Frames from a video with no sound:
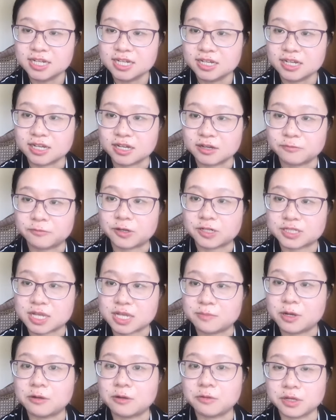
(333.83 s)
For
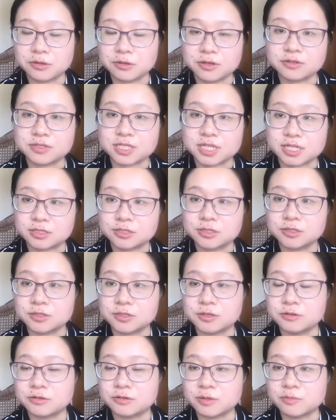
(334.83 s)
example, we use it
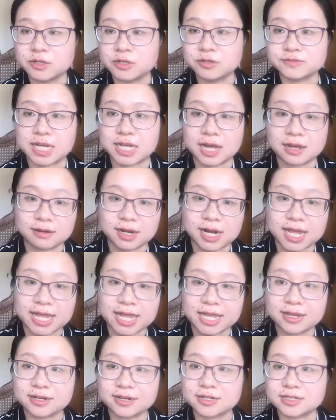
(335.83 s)
to remove the
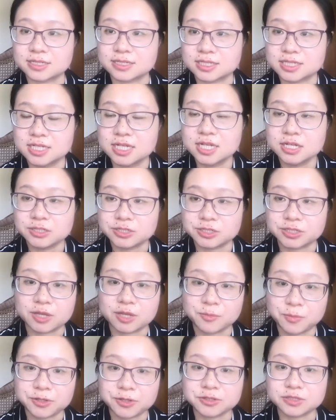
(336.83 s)
outliers, to
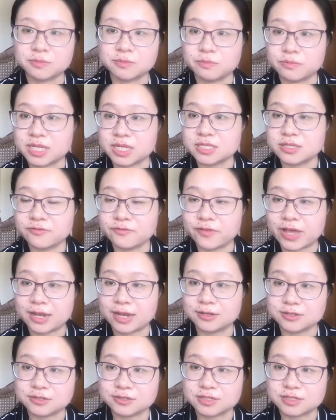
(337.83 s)
input the missing
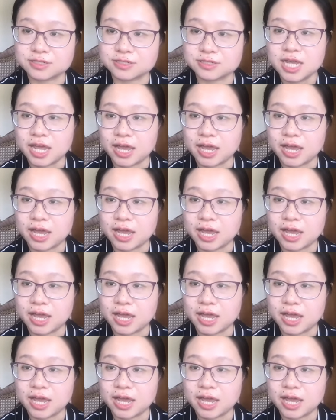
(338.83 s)
values,